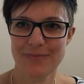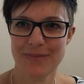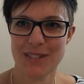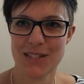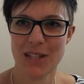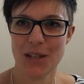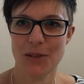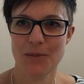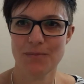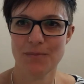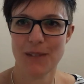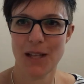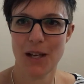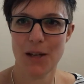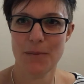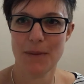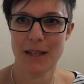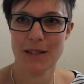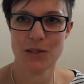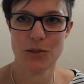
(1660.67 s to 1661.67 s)
so
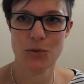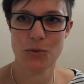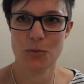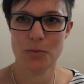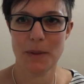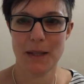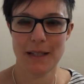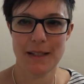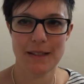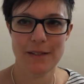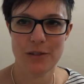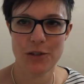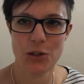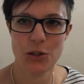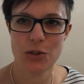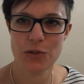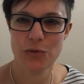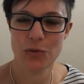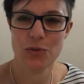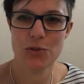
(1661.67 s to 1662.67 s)
hope that's all been
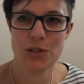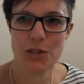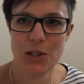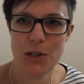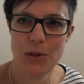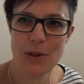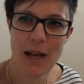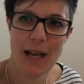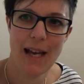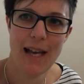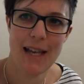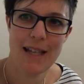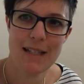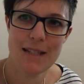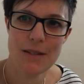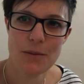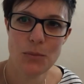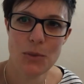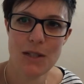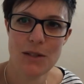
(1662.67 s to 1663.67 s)
useful to you
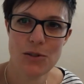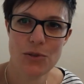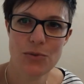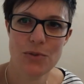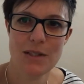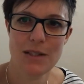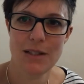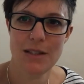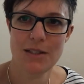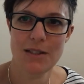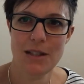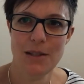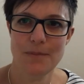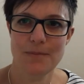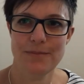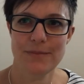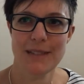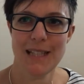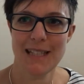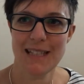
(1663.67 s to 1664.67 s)
and we shall see you soon
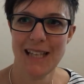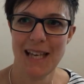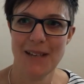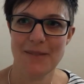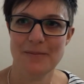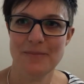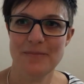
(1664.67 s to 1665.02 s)
take care